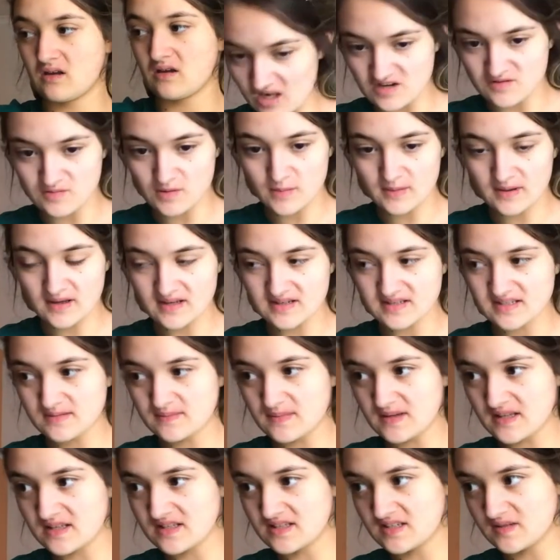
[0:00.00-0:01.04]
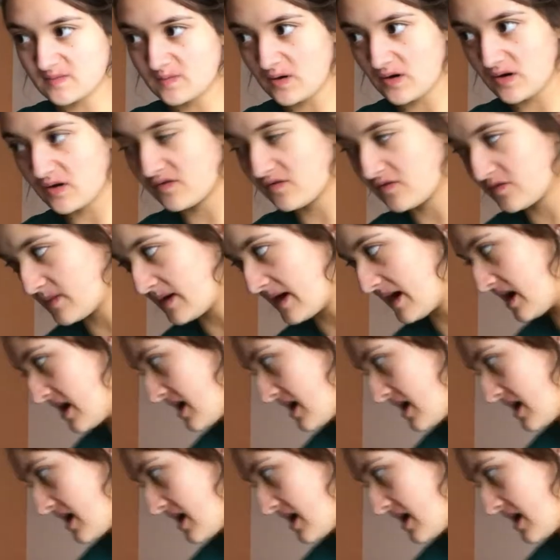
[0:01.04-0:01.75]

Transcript: I should probably get some inspo for my